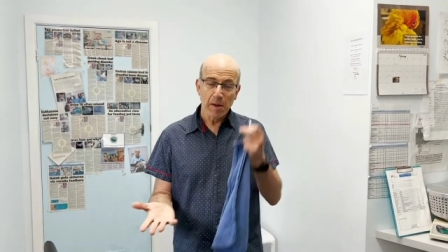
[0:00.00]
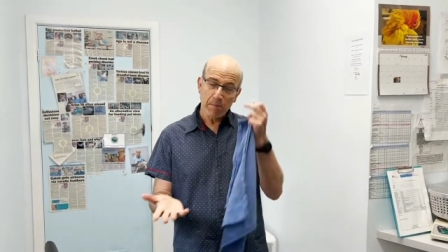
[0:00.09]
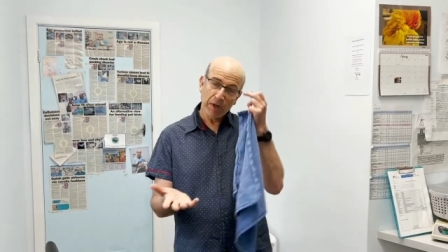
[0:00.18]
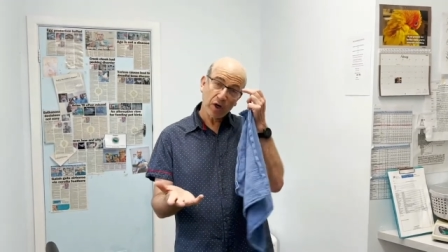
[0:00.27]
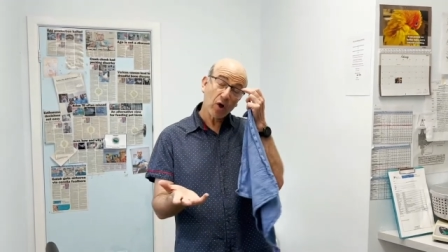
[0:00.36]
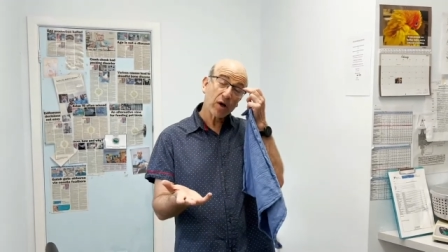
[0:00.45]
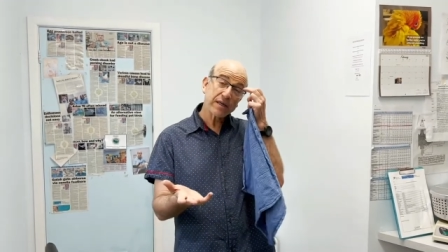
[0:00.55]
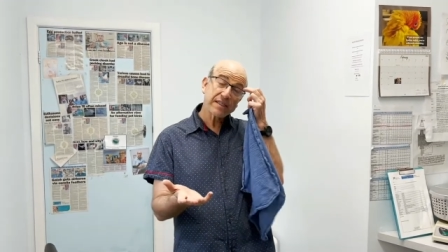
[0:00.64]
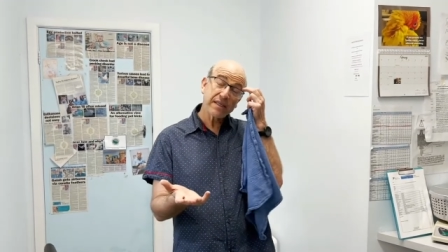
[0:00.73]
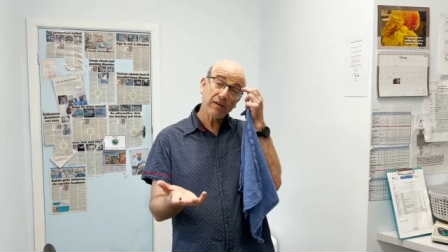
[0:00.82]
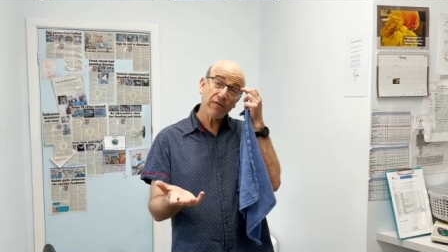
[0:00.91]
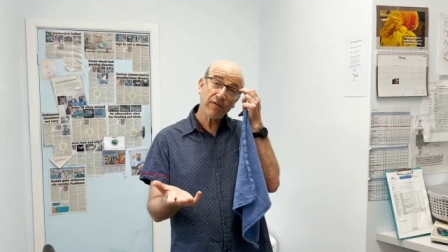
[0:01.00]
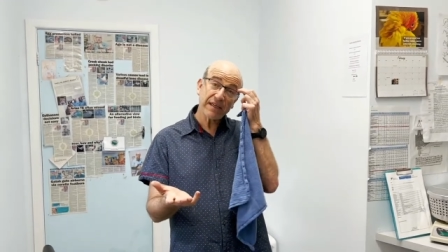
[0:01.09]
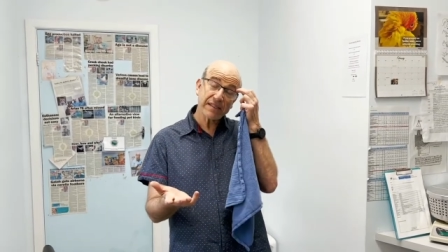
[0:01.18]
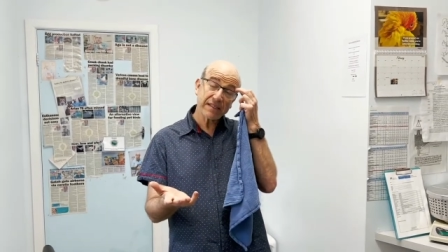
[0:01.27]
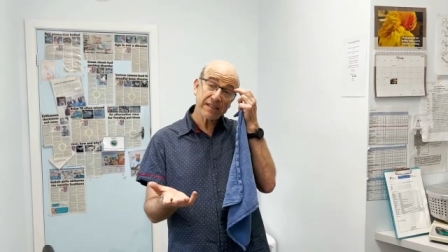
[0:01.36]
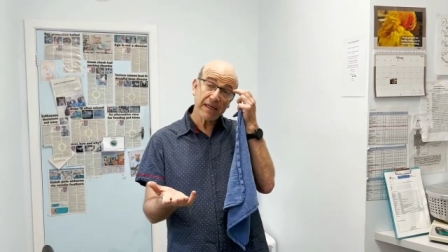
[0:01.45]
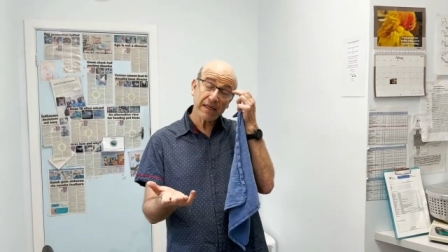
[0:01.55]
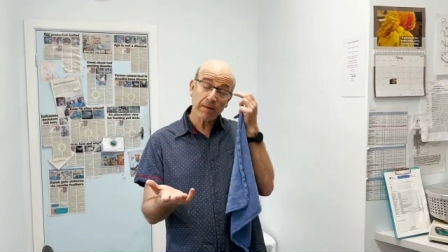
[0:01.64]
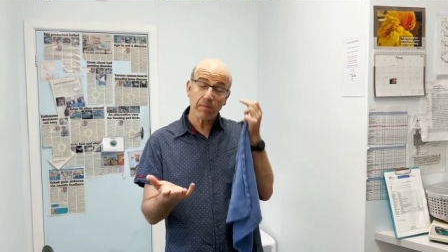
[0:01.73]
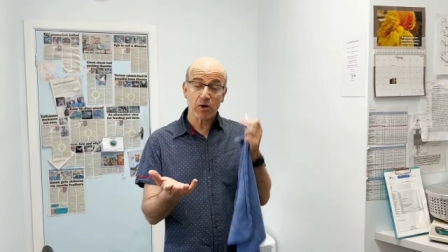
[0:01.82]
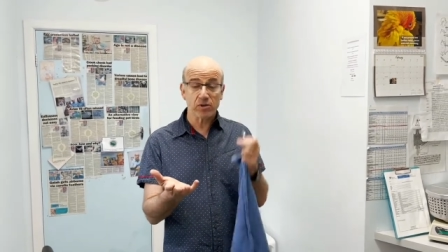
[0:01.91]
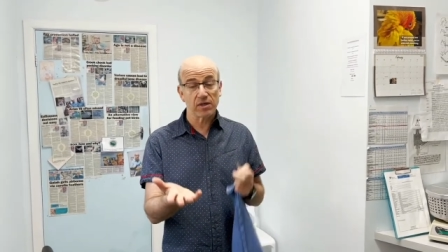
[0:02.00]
But a cockatiel-fed seed, and most